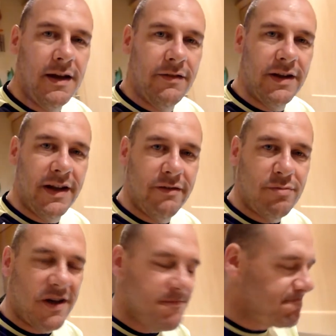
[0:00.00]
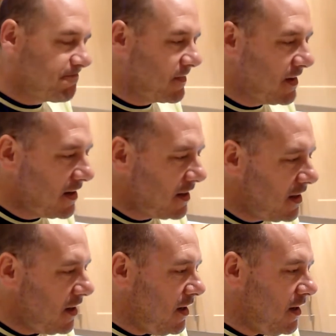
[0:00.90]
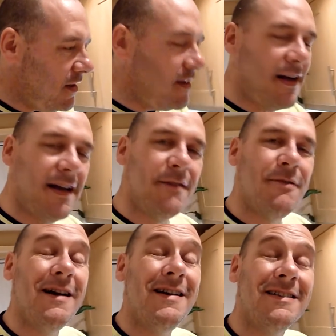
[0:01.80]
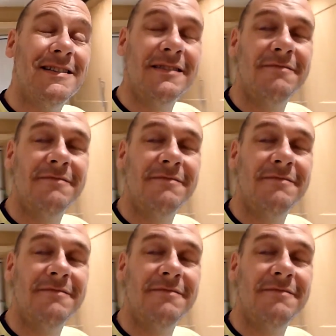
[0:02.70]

Evening, everybody. Uh, well,